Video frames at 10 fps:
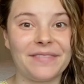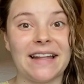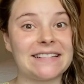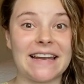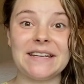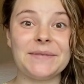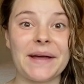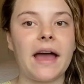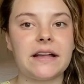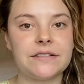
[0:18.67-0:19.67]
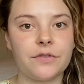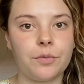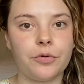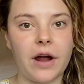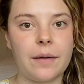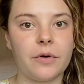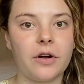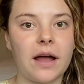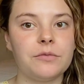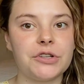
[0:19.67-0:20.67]
Let's get into it. As for
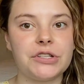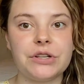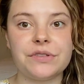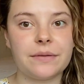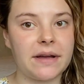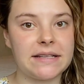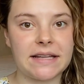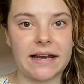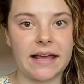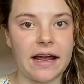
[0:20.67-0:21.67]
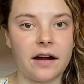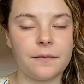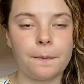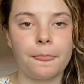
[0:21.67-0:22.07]
primer, I'm just using my skincare.